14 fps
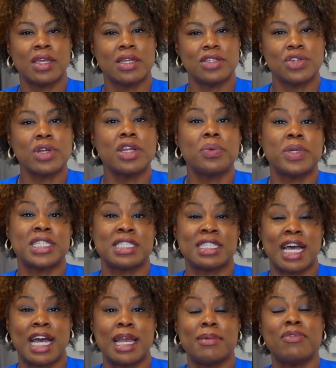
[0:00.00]
during which
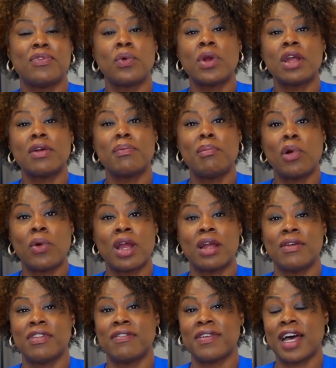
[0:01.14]
time 4 or more
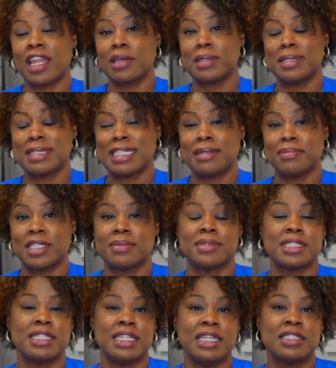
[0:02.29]
of the following
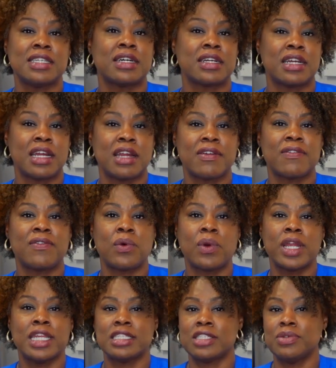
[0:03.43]
symptoms need to occur for
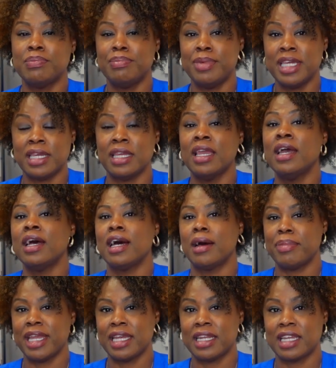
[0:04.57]
it to be a
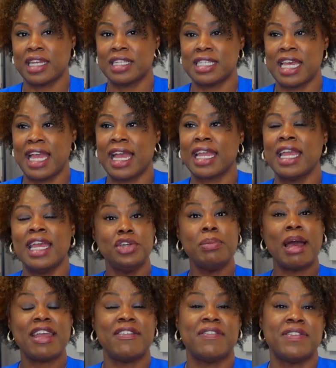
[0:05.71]
panic attack. You
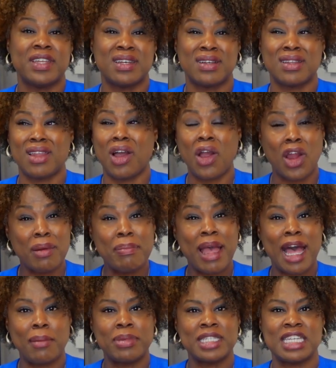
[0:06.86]
might feel heart
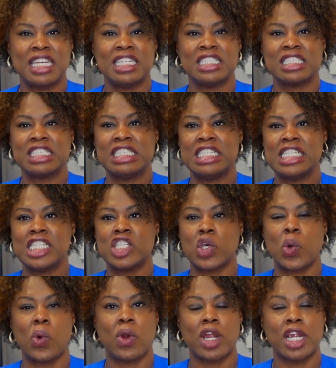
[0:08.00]
palpitations,
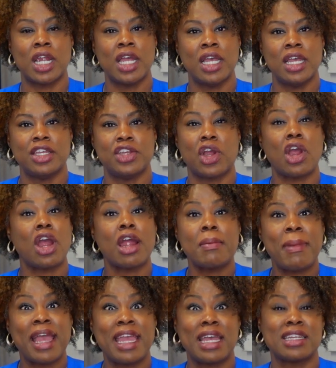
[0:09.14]
or your heart
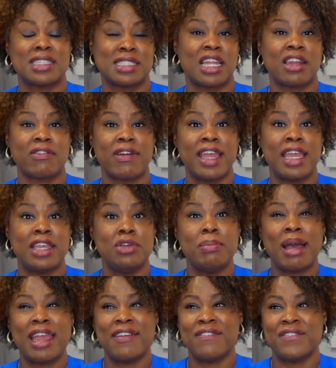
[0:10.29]
might accelerate. You
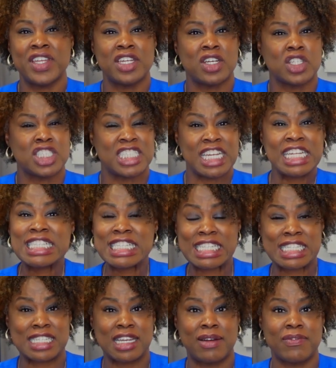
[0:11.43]
might feel chest
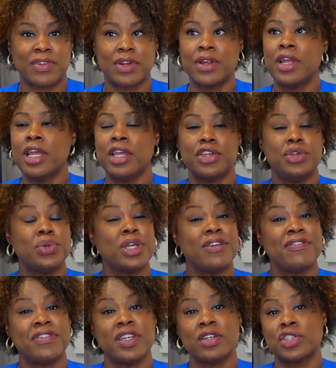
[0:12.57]
discomfort. You could
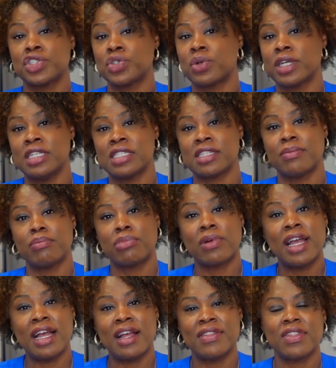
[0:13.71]
feel shortness of
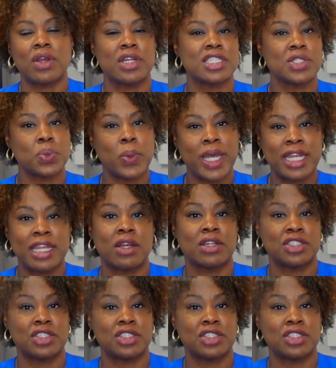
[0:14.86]
breath or sweating or